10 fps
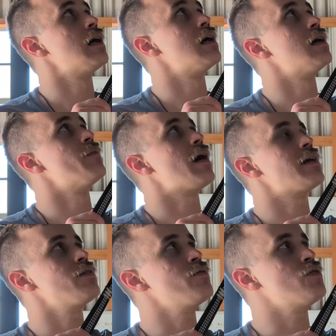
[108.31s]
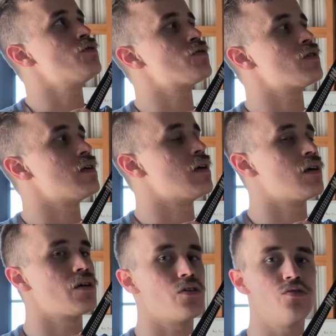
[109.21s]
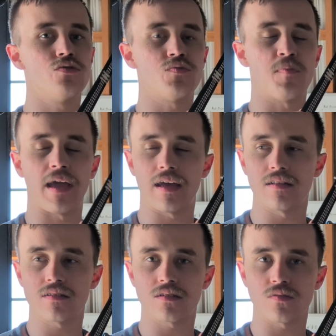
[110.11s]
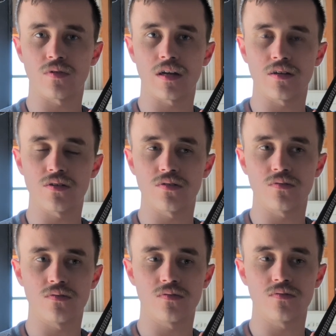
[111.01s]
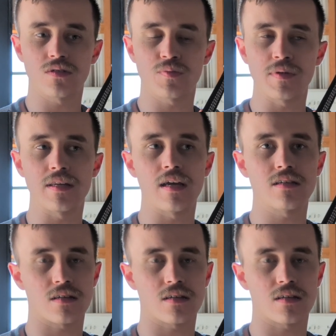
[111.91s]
I don't usually use bands when I do speed days.